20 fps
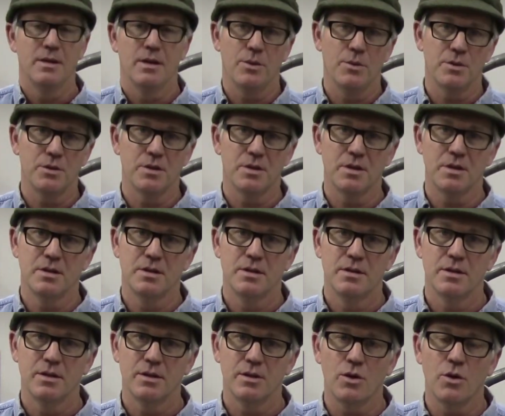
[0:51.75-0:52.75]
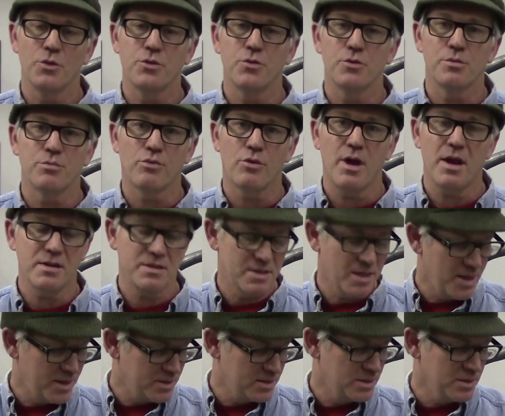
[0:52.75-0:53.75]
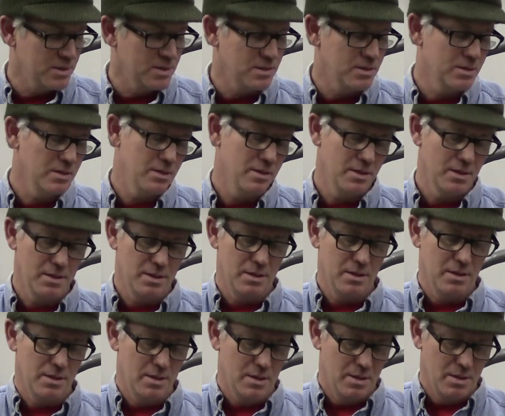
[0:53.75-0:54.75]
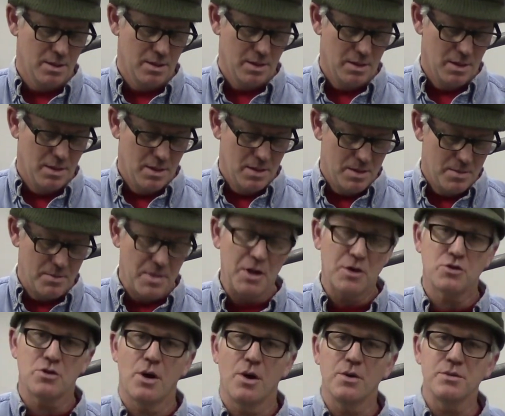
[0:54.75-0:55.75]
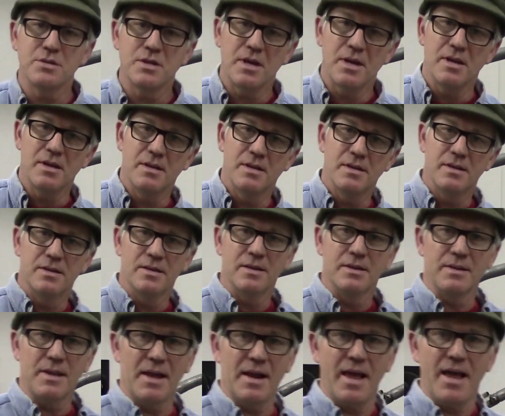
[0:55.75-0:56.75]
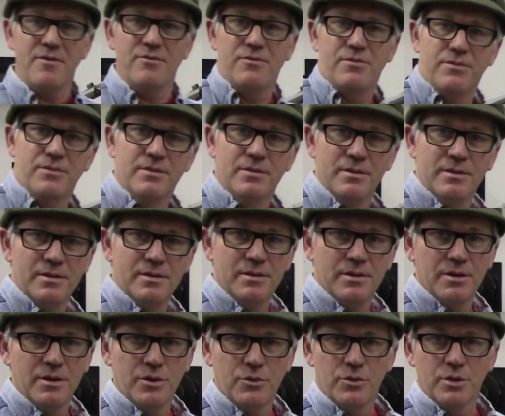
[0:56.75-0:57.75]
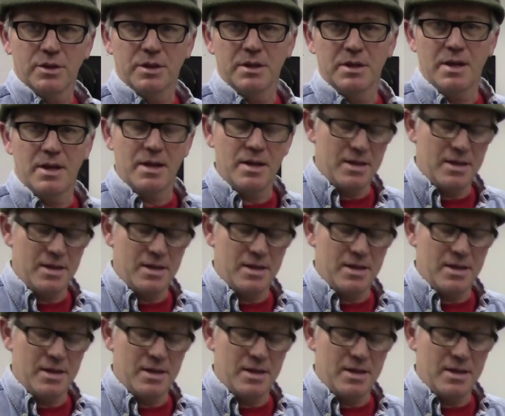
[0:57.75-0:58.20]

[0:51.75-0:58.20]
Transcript: I wanted to go through the process and make sure I was going to not have really